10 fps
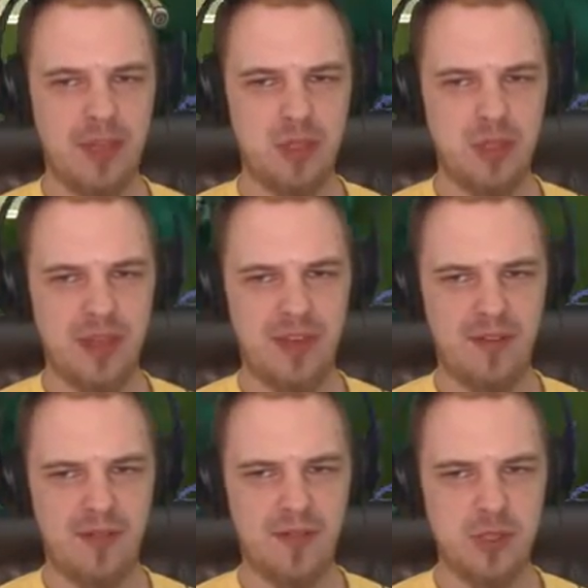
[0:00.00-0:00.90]
I should
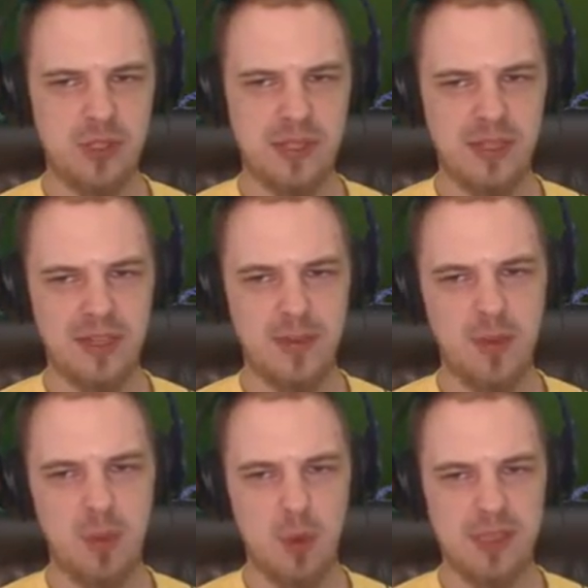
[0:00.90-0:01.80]
have just a little
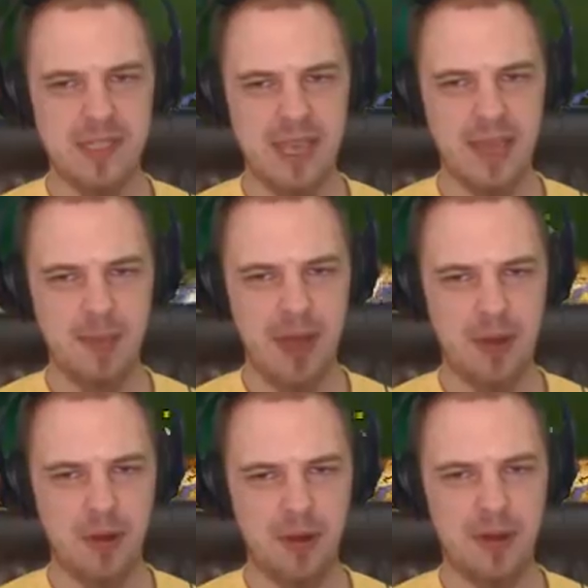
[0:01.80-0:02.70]
bit more staying
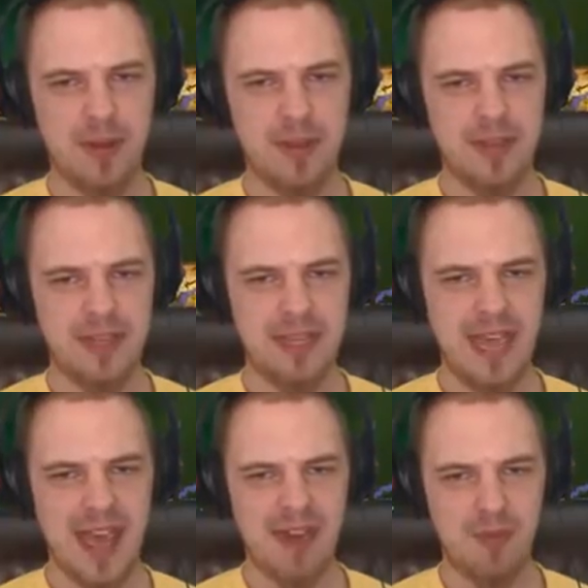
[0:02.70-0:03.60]
power than
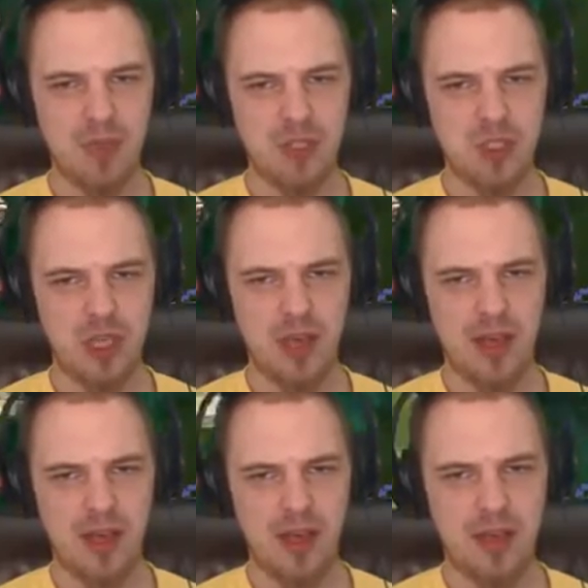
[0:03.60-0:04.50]
the average
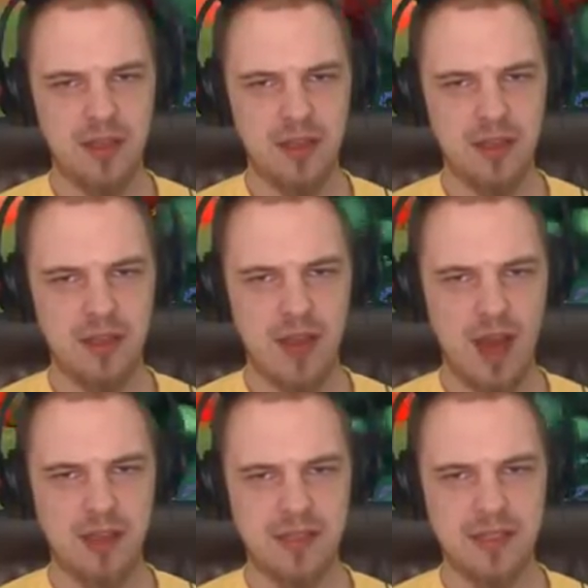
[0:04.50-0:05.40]

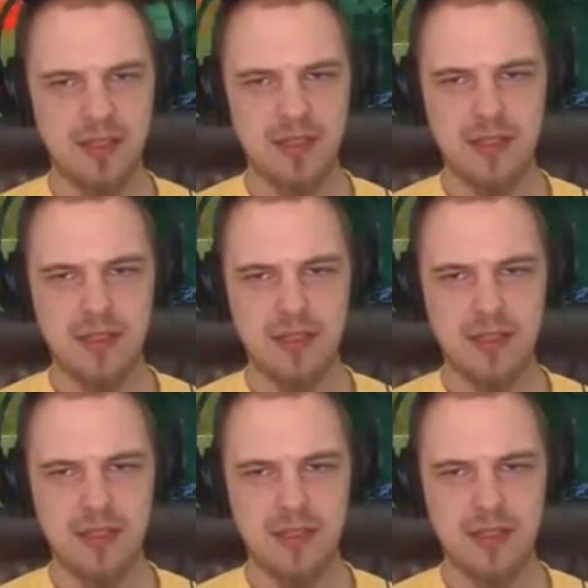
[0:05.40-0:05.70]
Knot.